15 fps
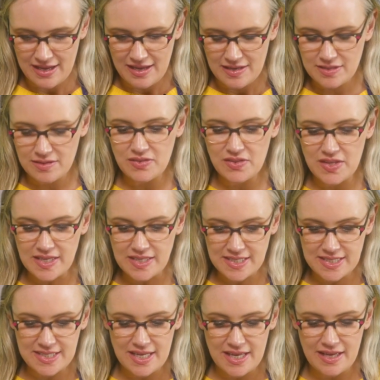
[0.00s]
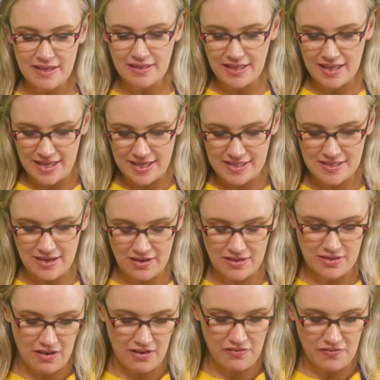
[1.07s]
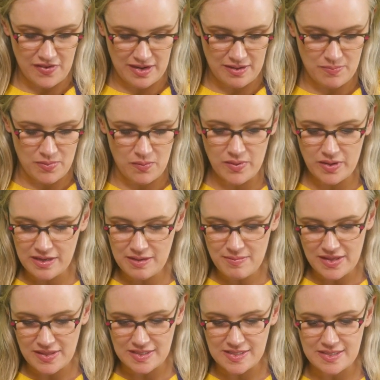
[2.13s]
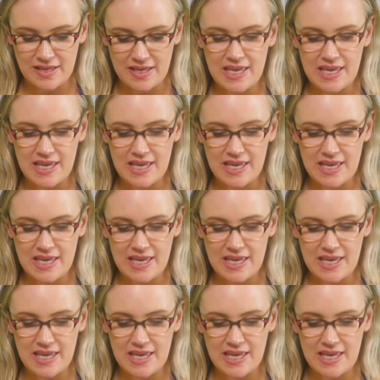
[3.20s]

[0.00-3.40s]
So this is our dolphin, but we're gonna make this look